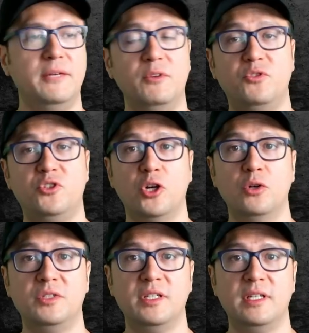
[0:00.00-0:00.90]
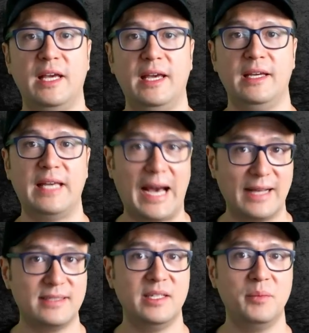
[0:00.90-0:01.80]
If you've chosen a
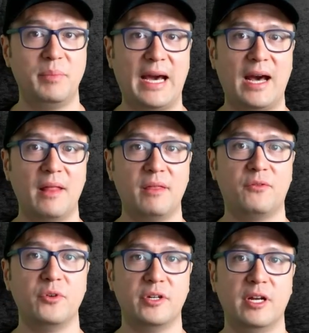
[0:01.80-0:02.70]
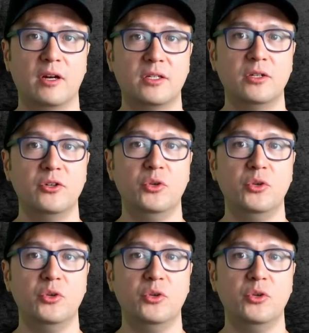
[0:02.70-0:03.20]
casting path for your character,